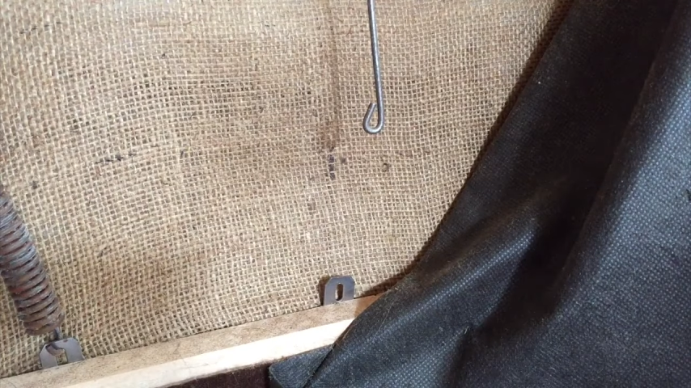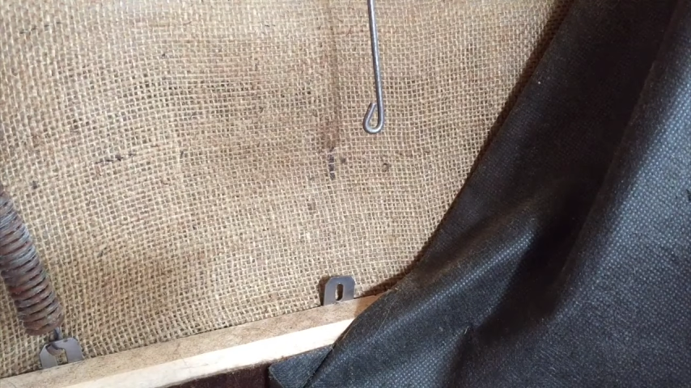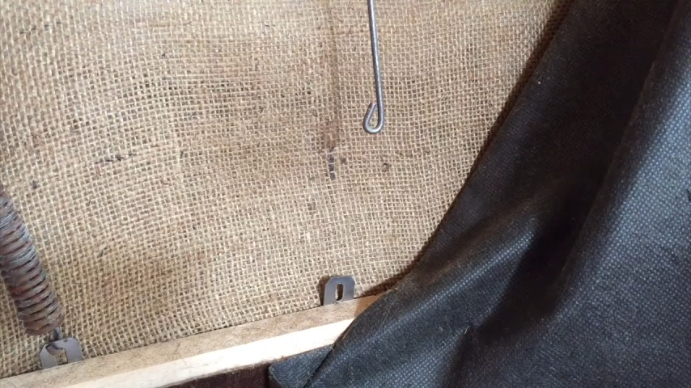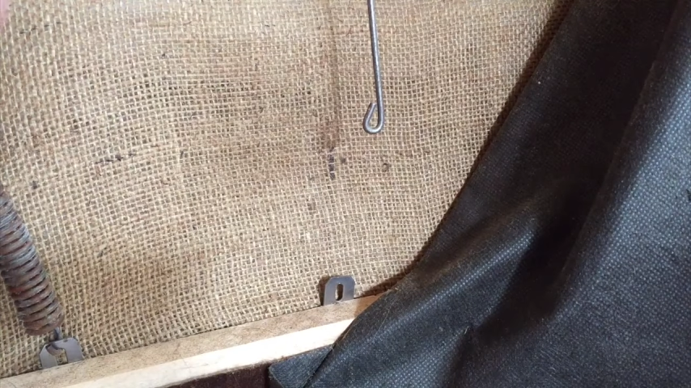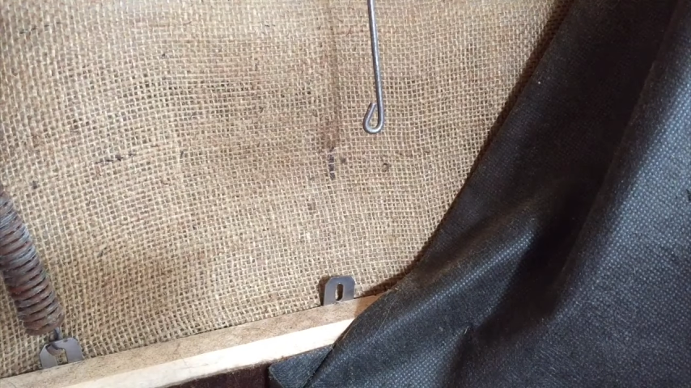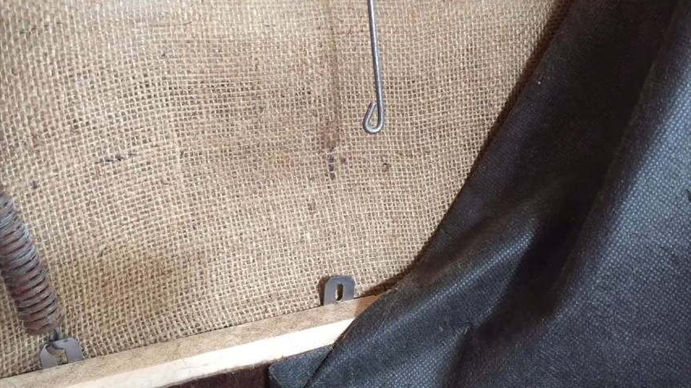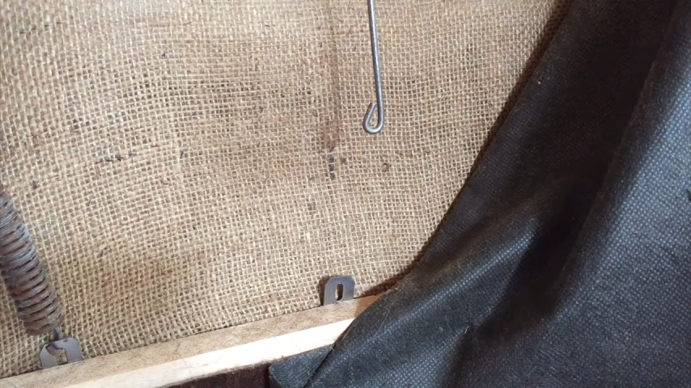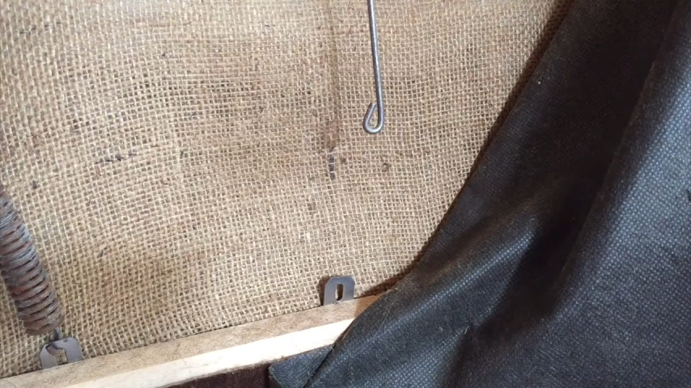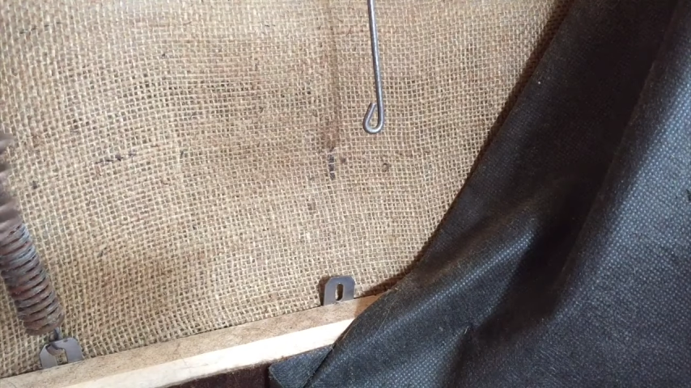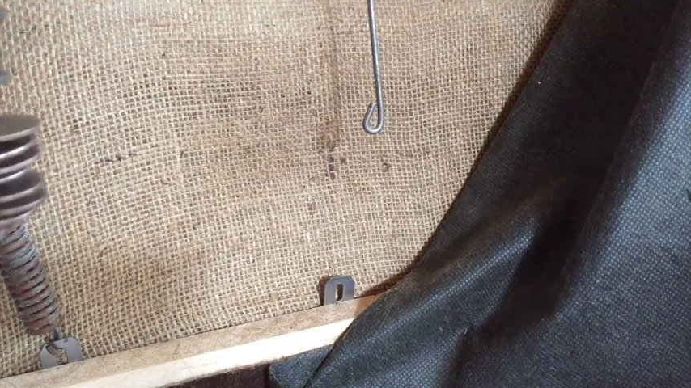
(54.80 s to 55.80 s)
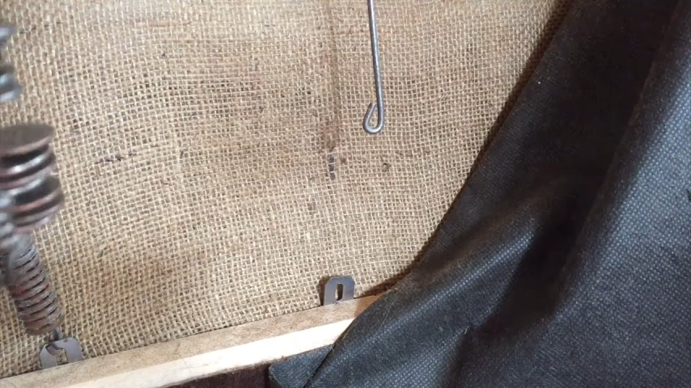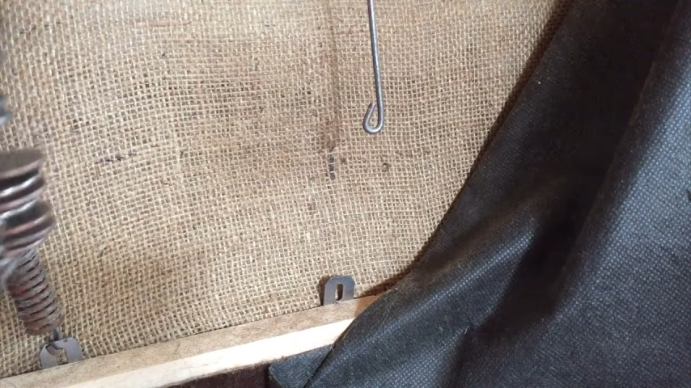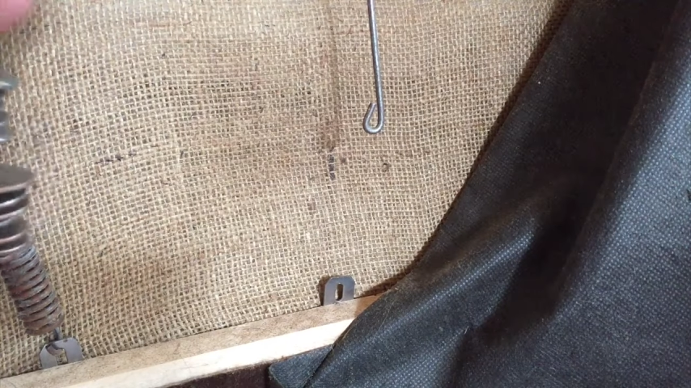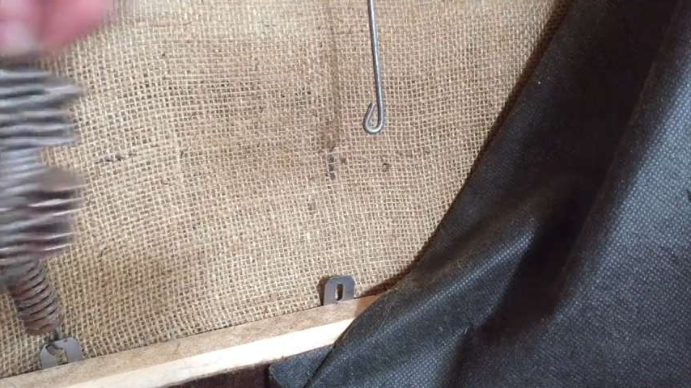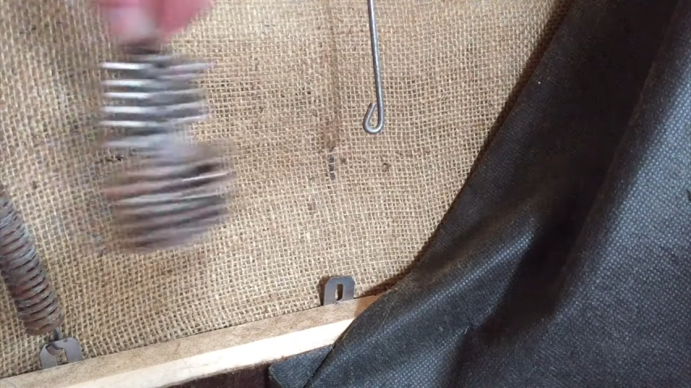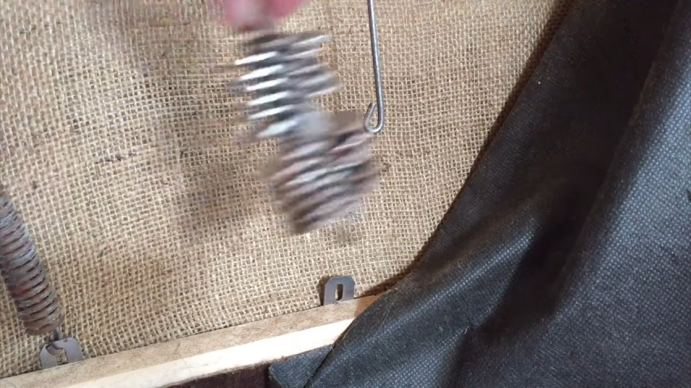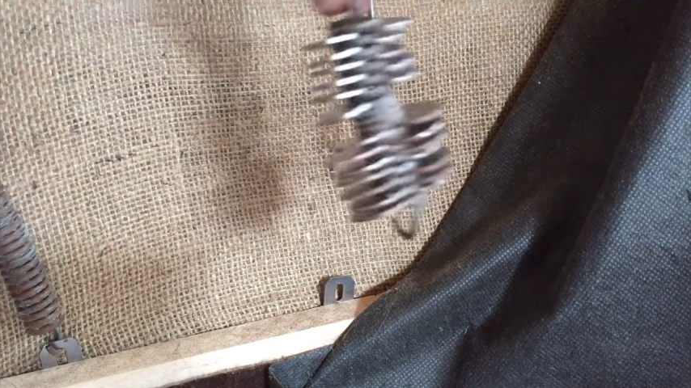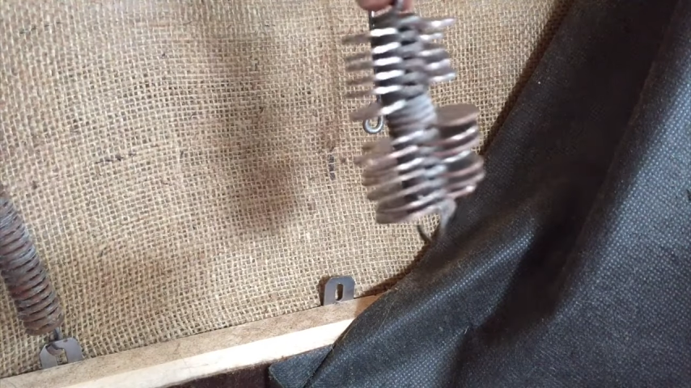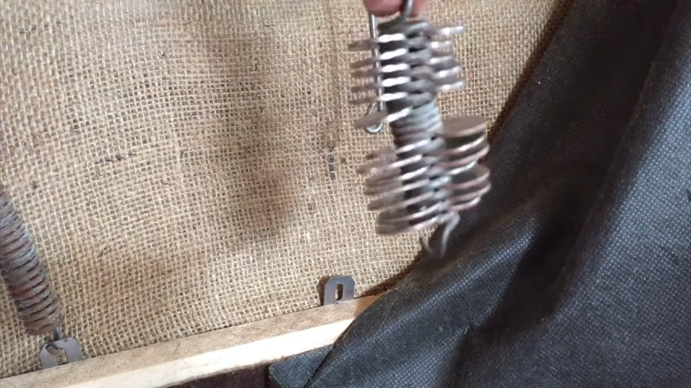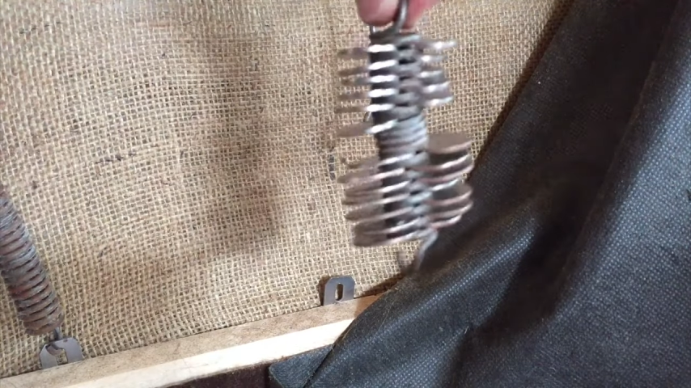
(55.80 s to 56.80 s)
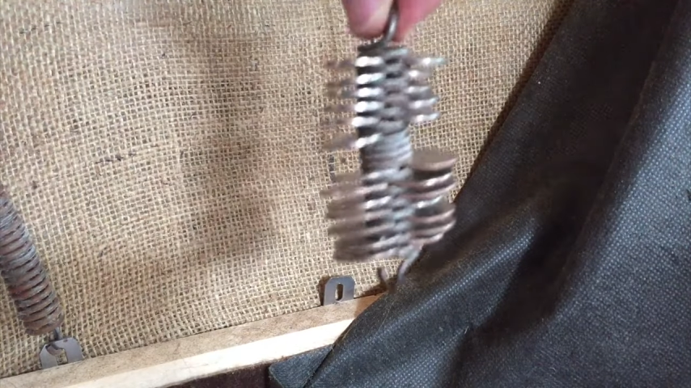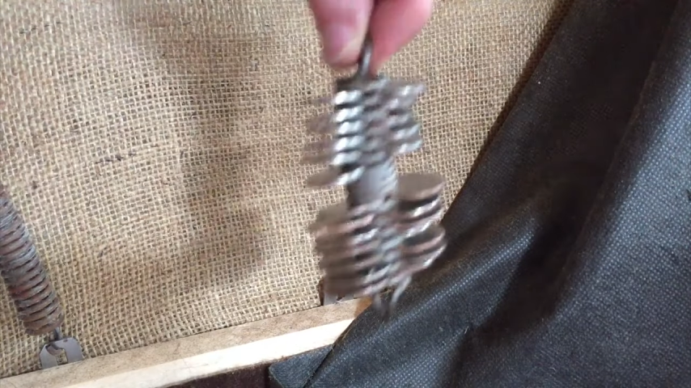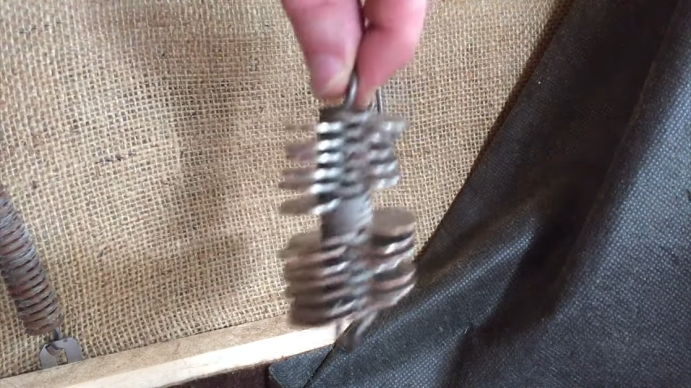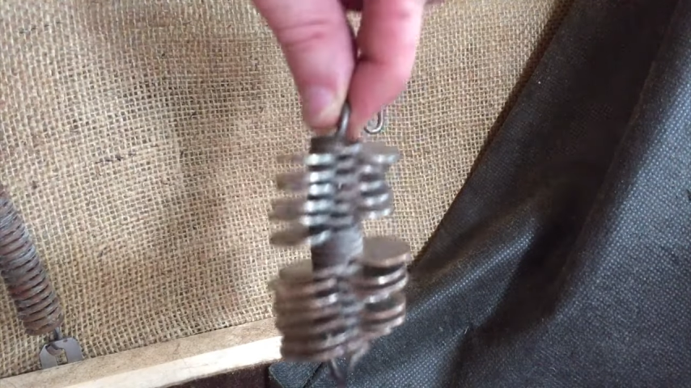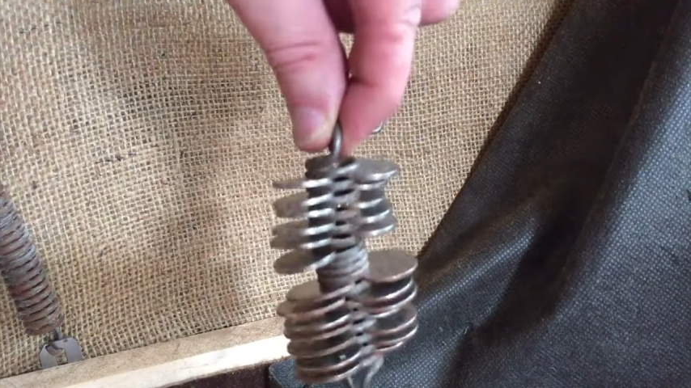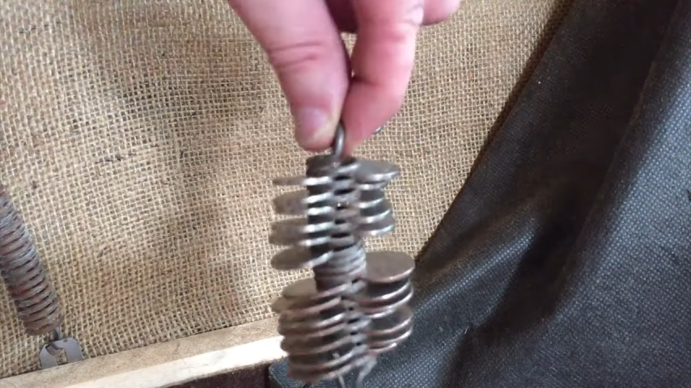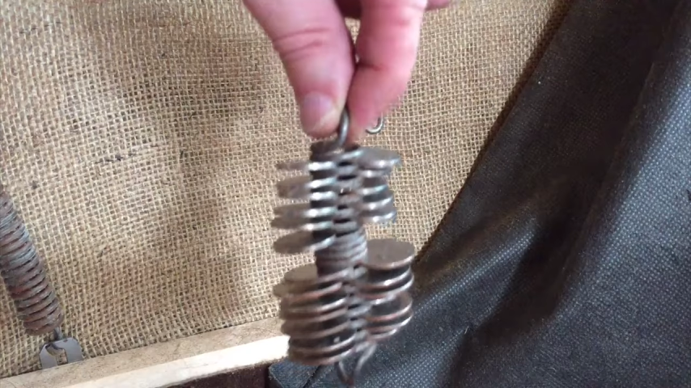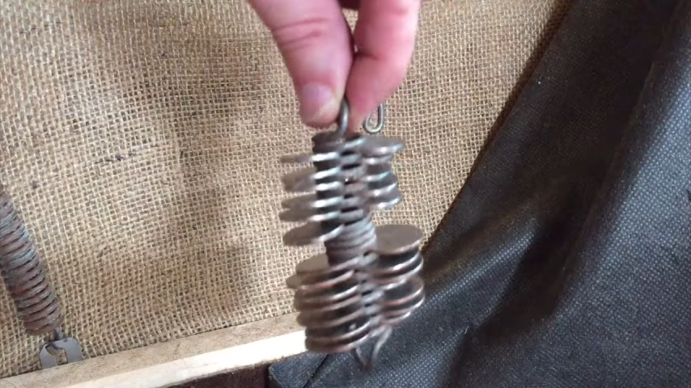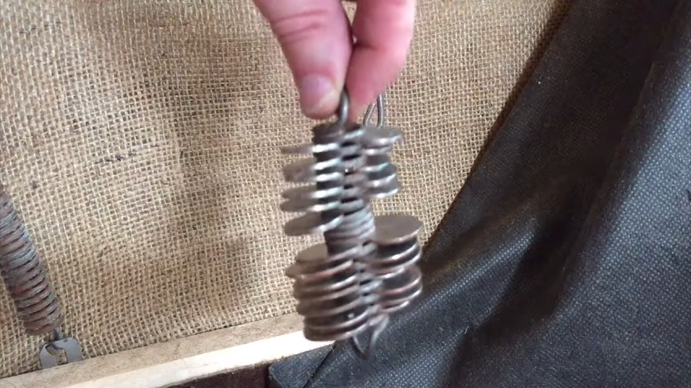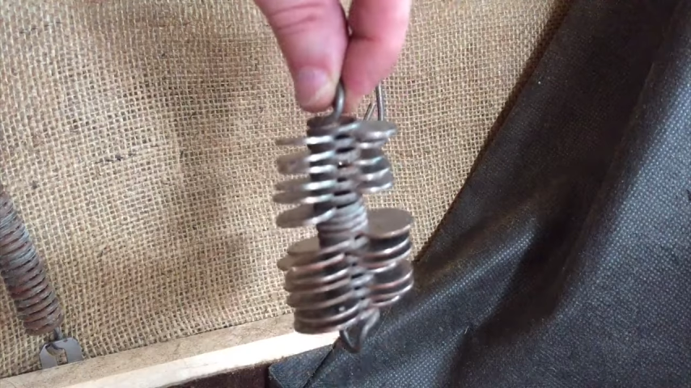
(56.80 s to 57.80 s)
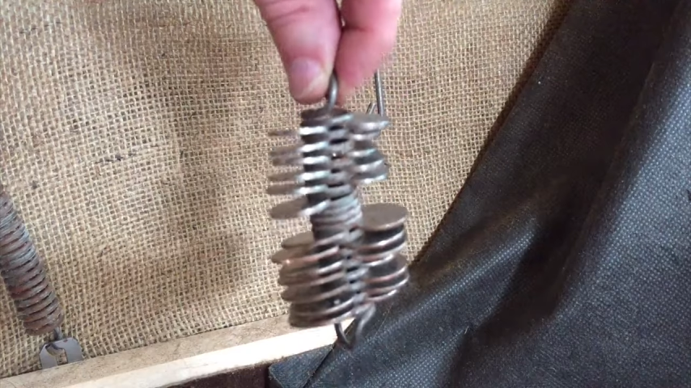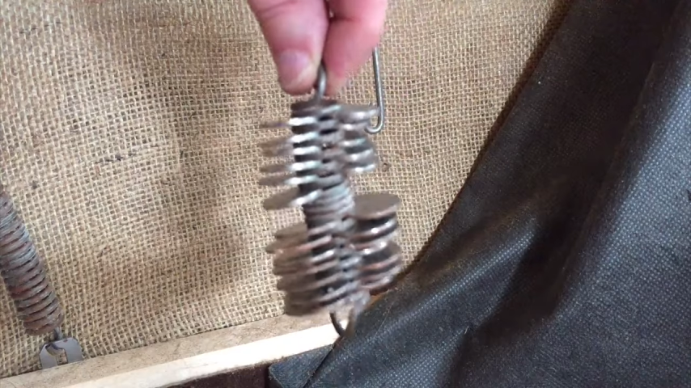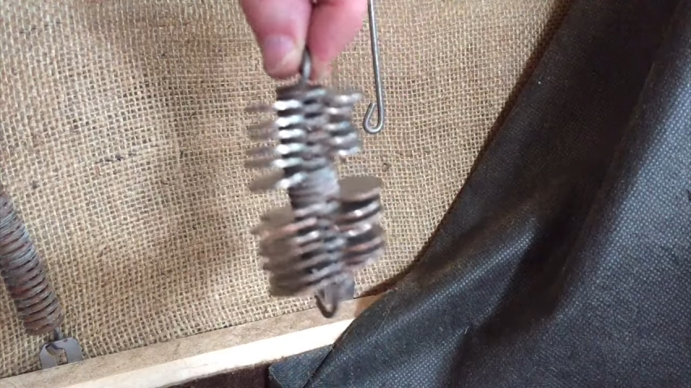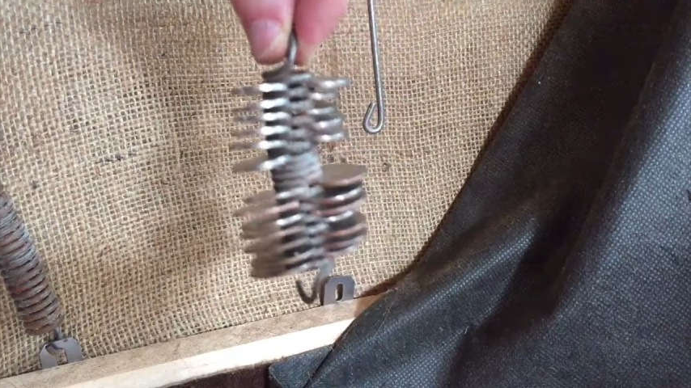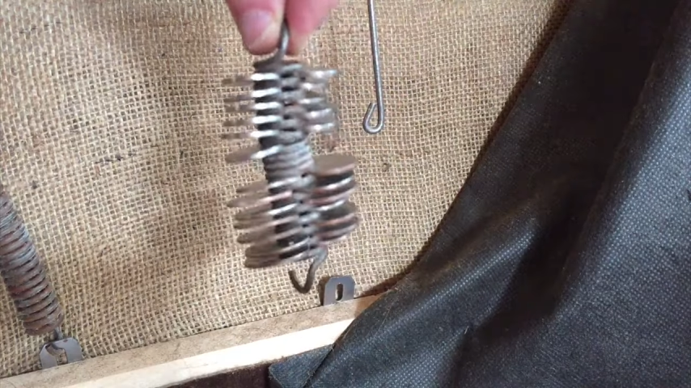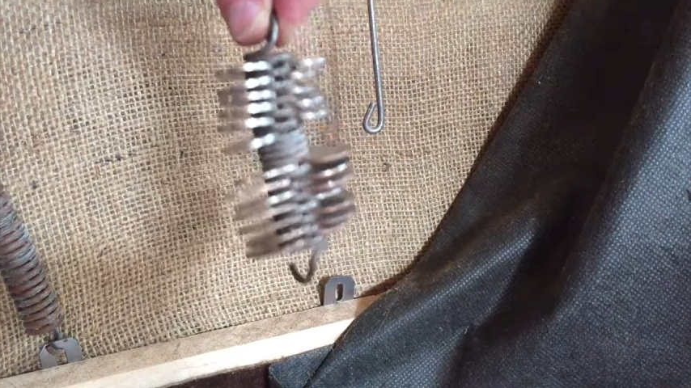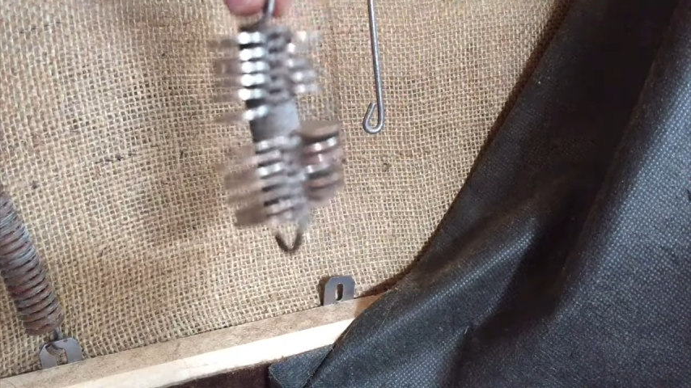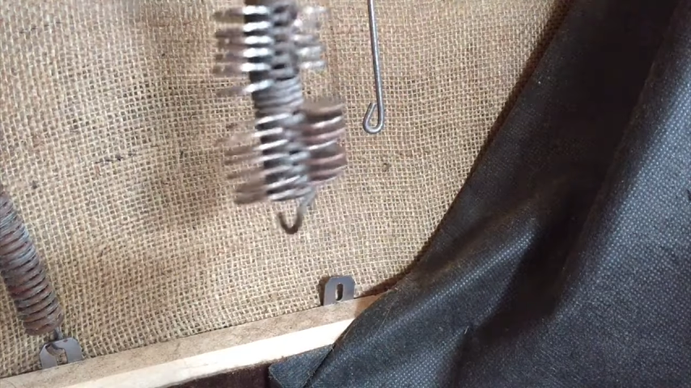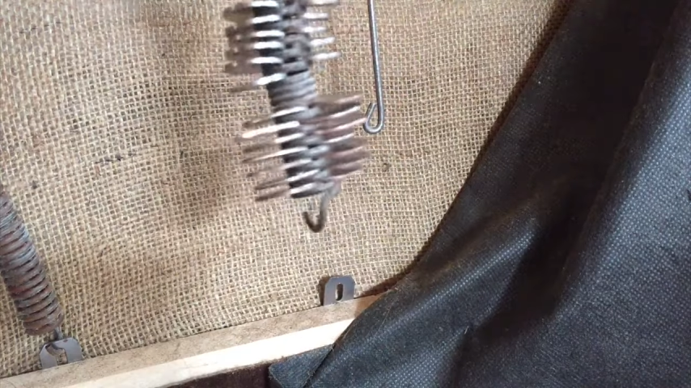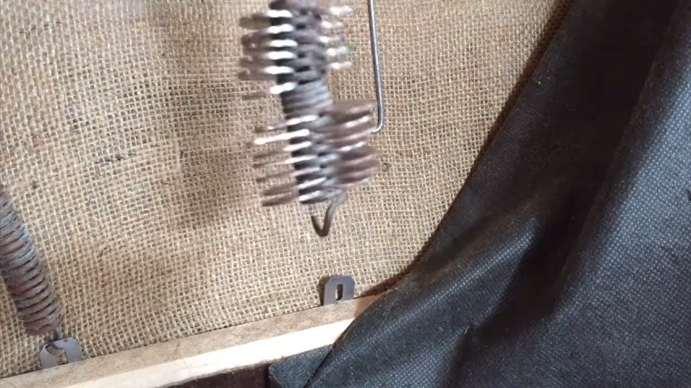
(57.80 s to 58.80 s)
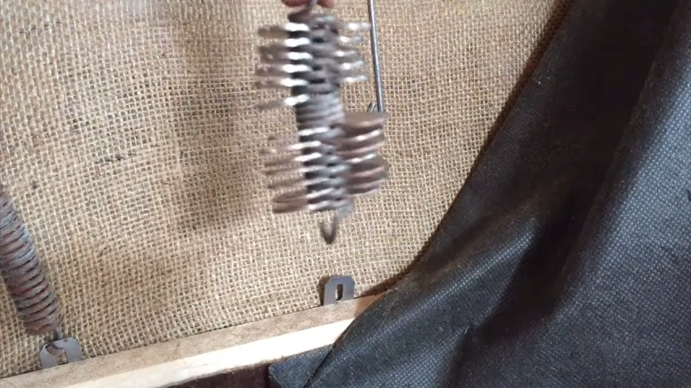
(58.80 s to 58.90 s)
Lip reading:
(no speaker visible)